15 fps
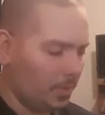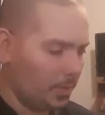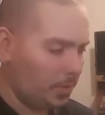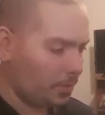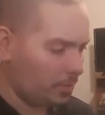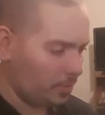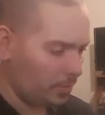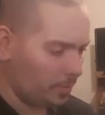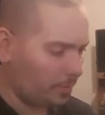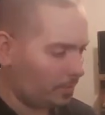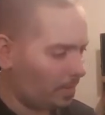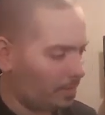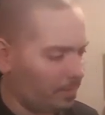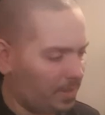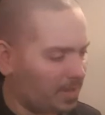I
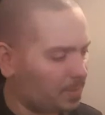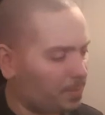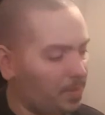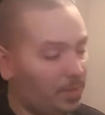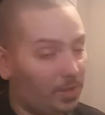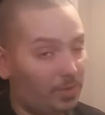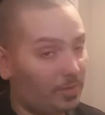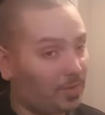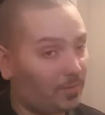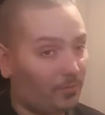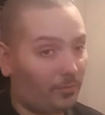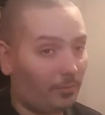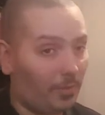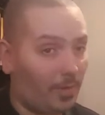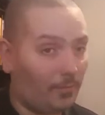mean, it's been used
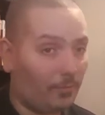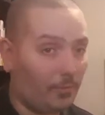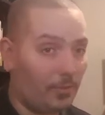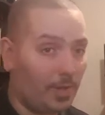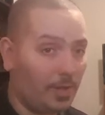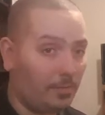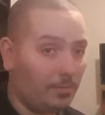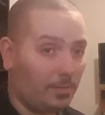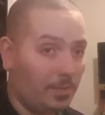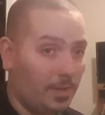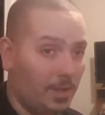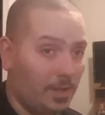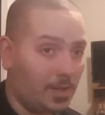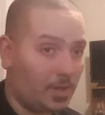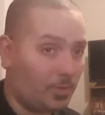forever,
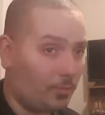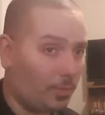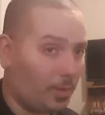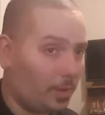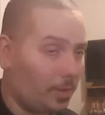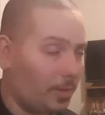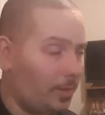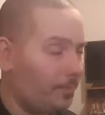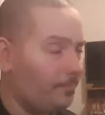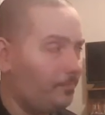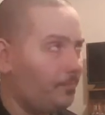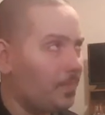historically.